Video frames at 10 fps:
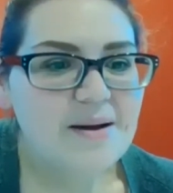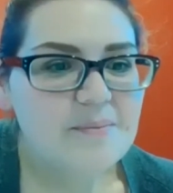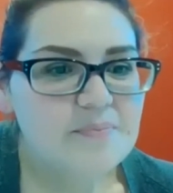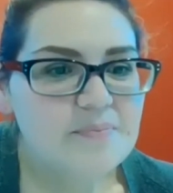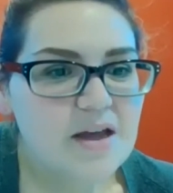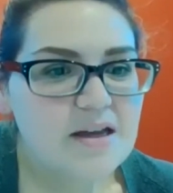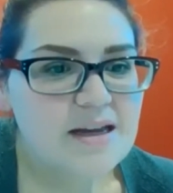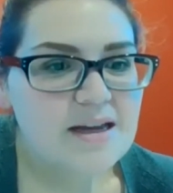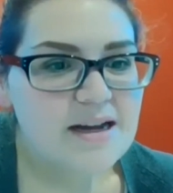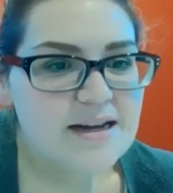
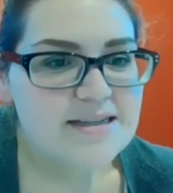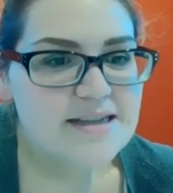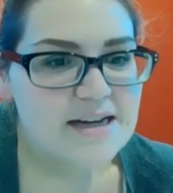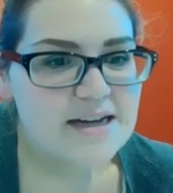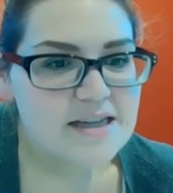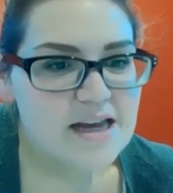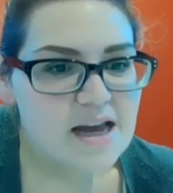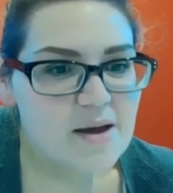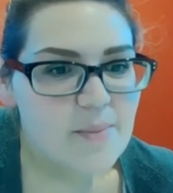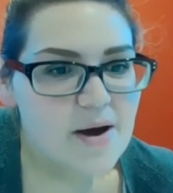Anita is
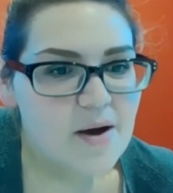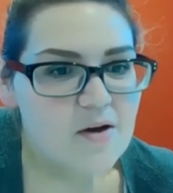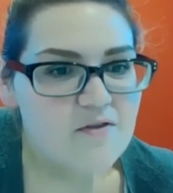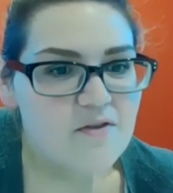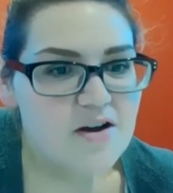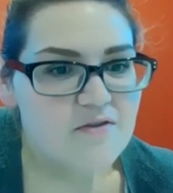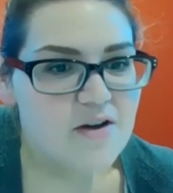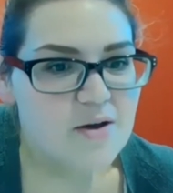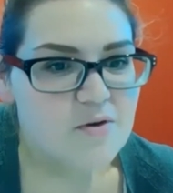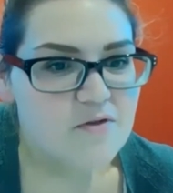asking about a
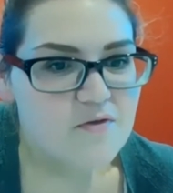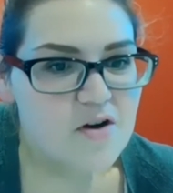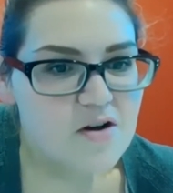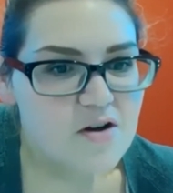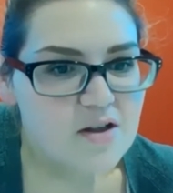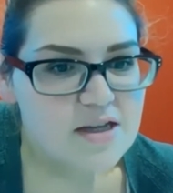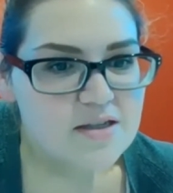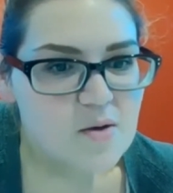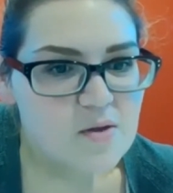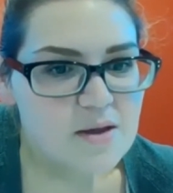verified referral.
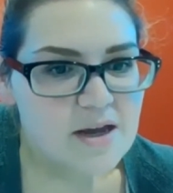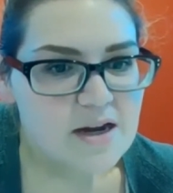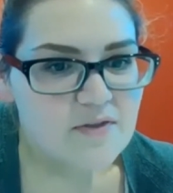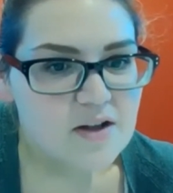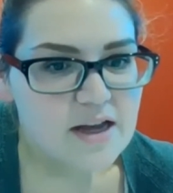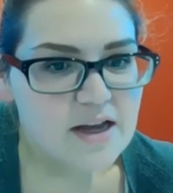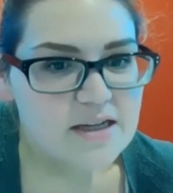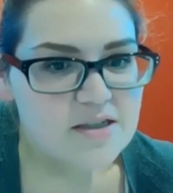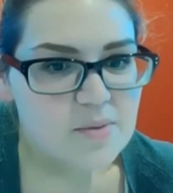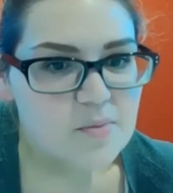It's only made if a
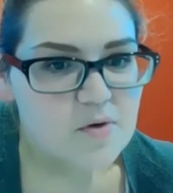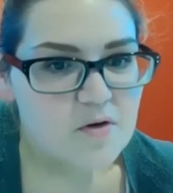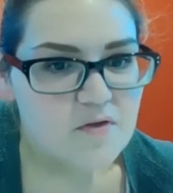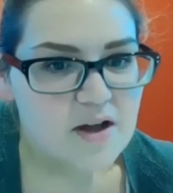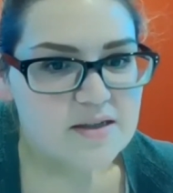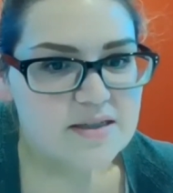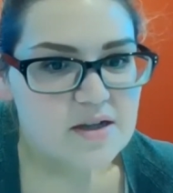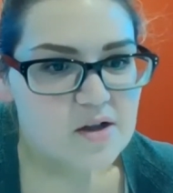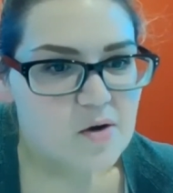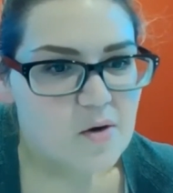client saw your profile on
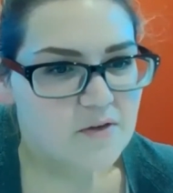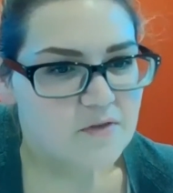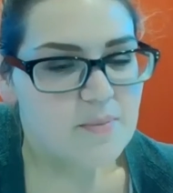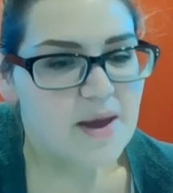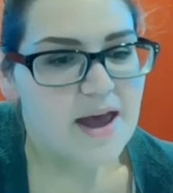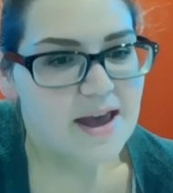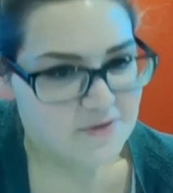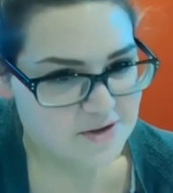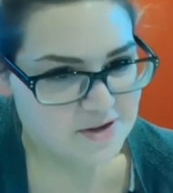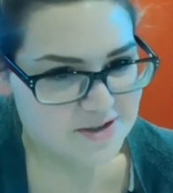Zillow or if you
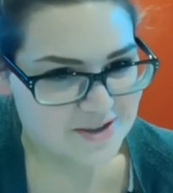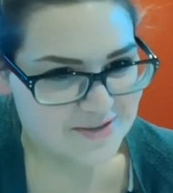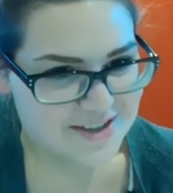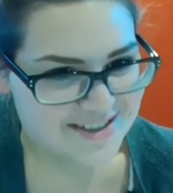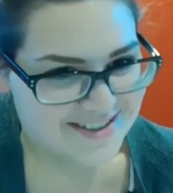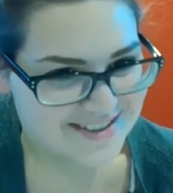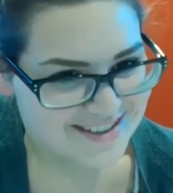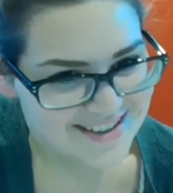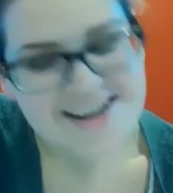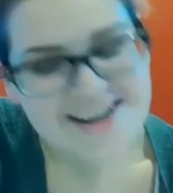pay for the service.
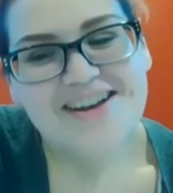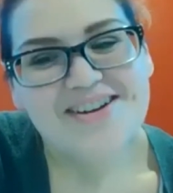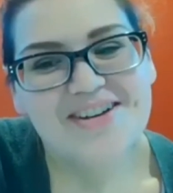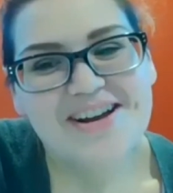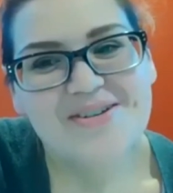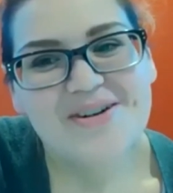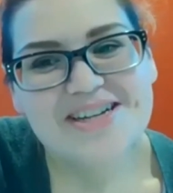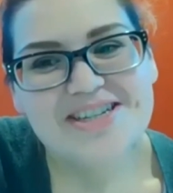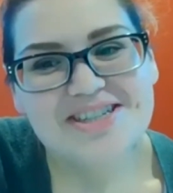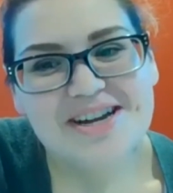Great
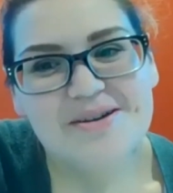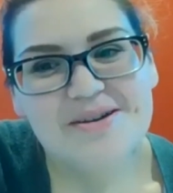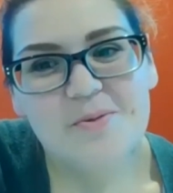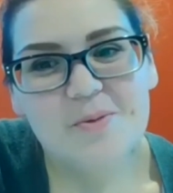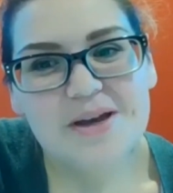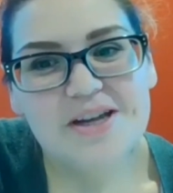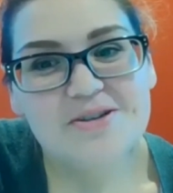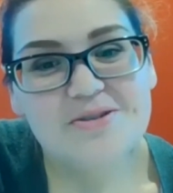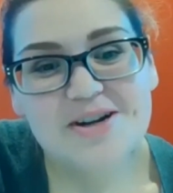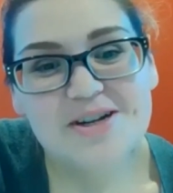question.
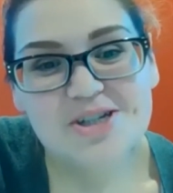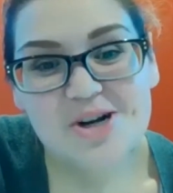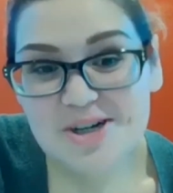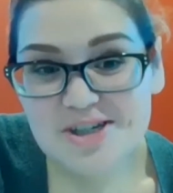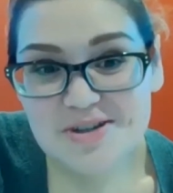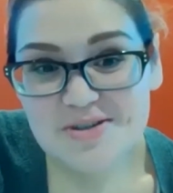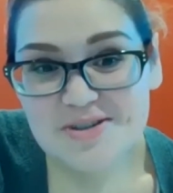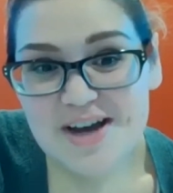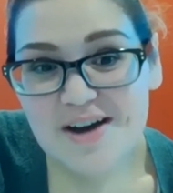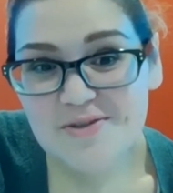We do not charge
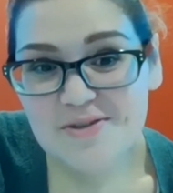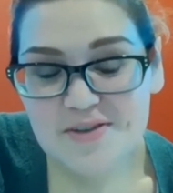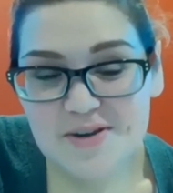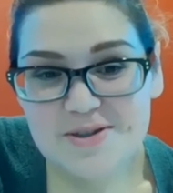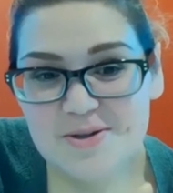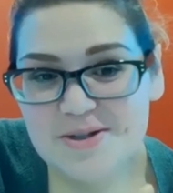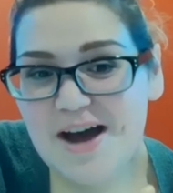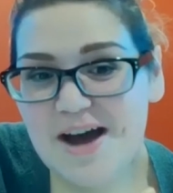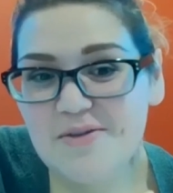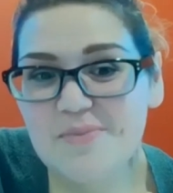you to have reviews or
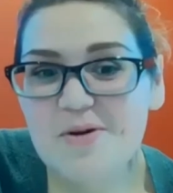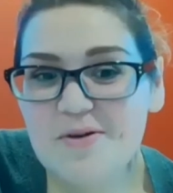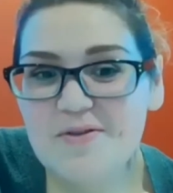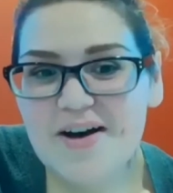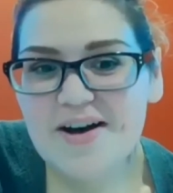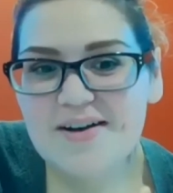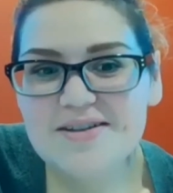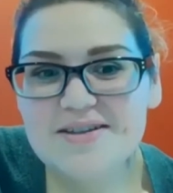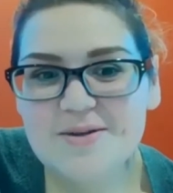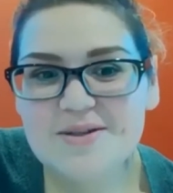to have a
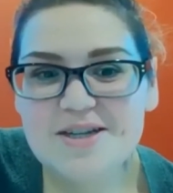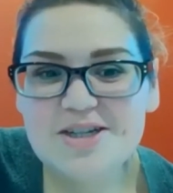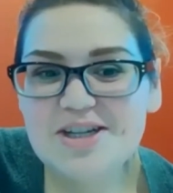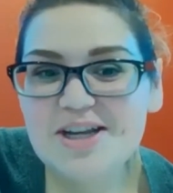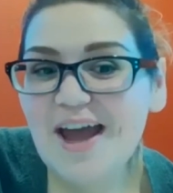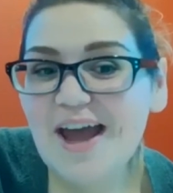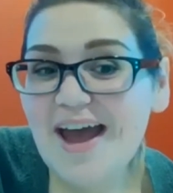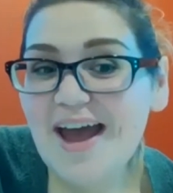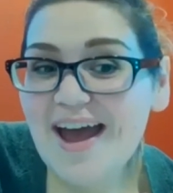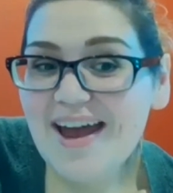profile. So
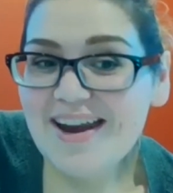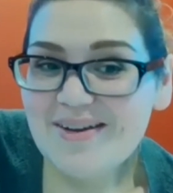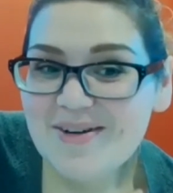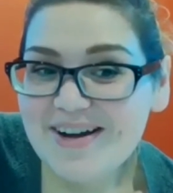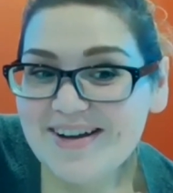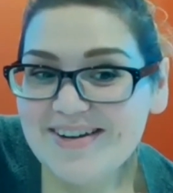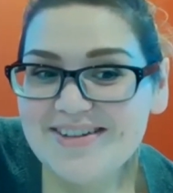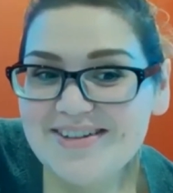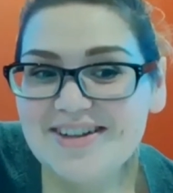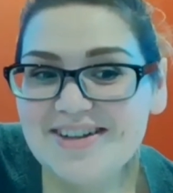essentially
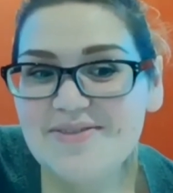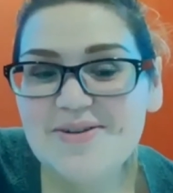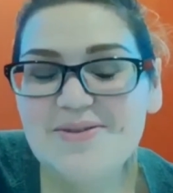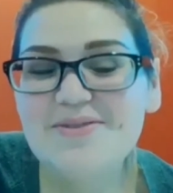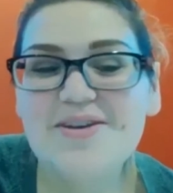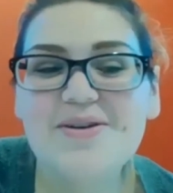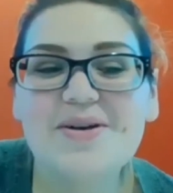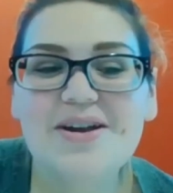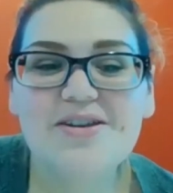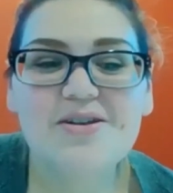anyone could leave you a
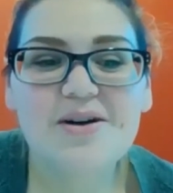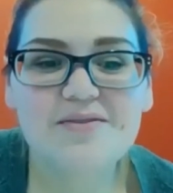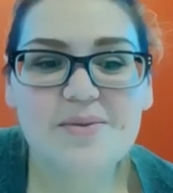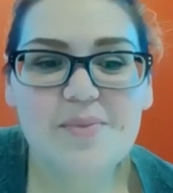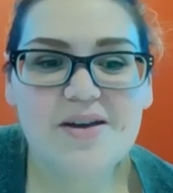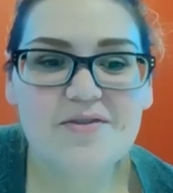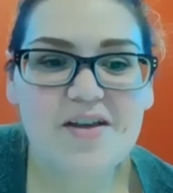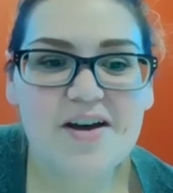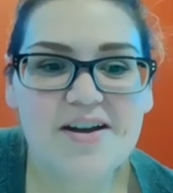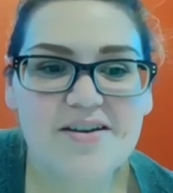review and you don't have to pay
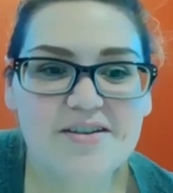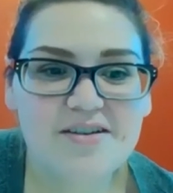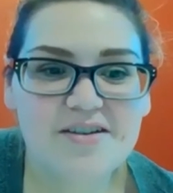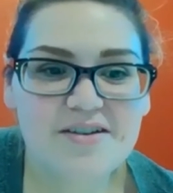for that.